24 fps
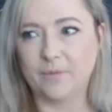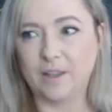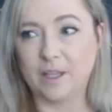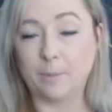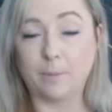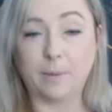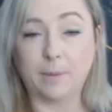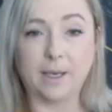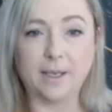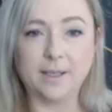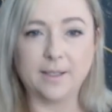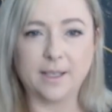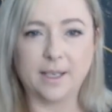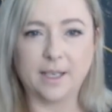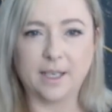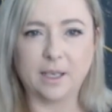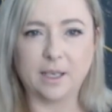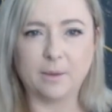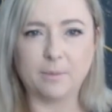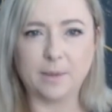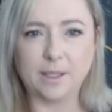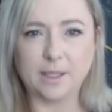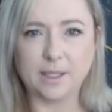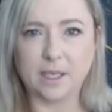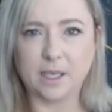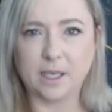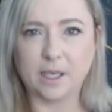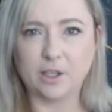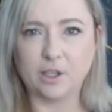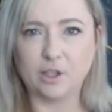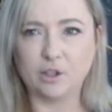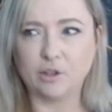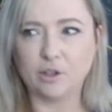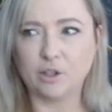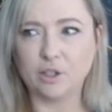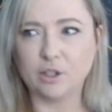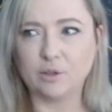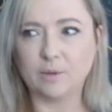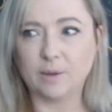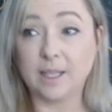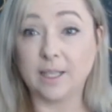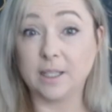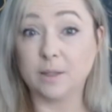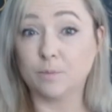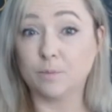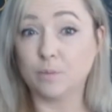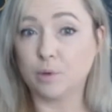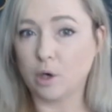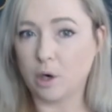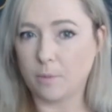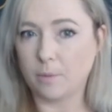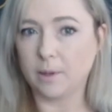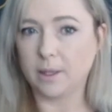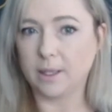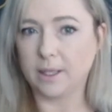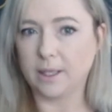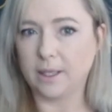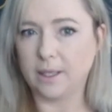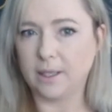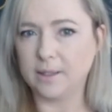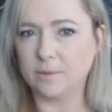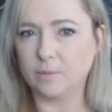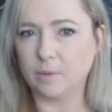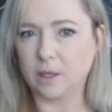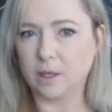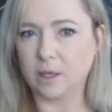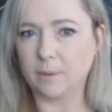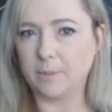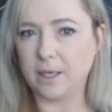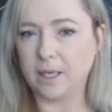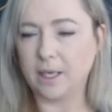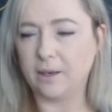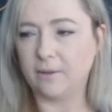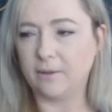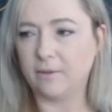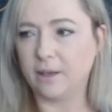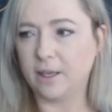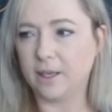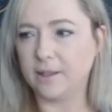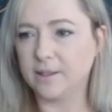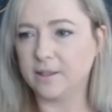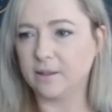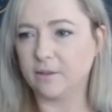the best they can be done. You're not doing things properly is what I'm hearing.